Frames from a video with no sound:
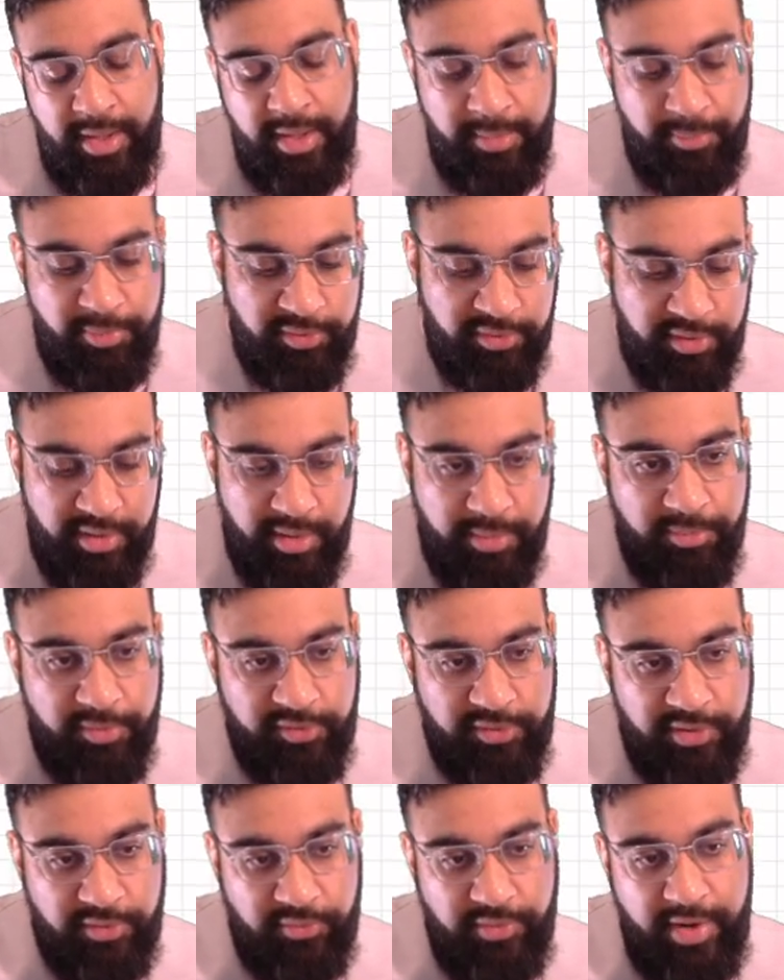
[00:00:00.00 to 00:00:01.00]
input the numbers
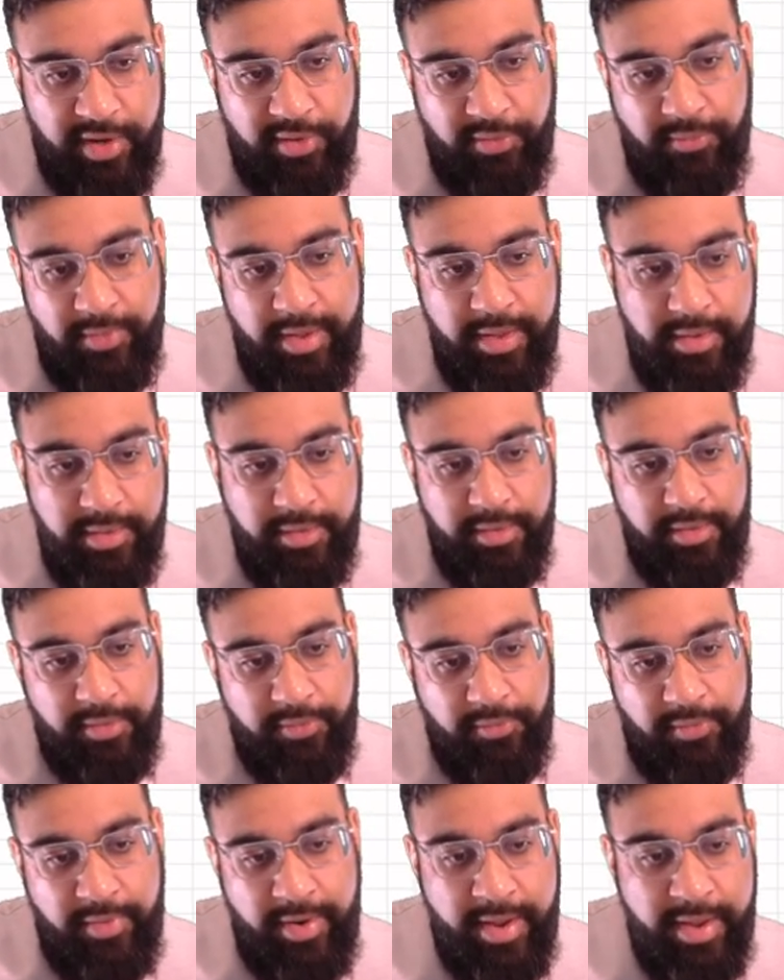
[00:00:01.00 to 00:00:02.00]
in right away,
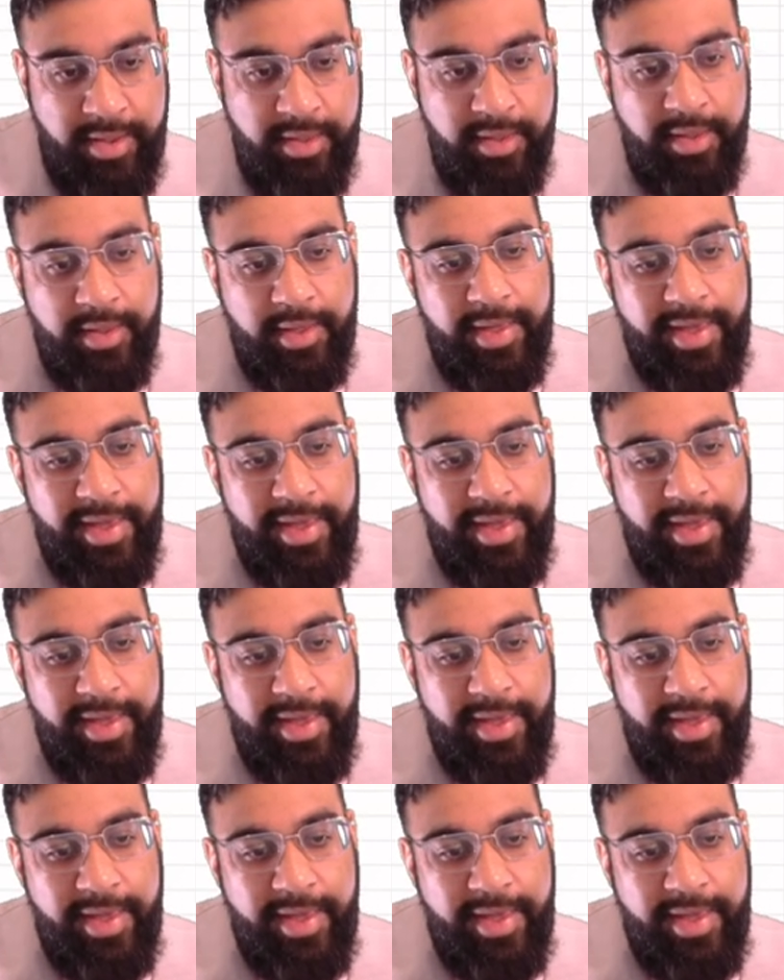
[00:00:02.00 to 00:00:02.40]
right?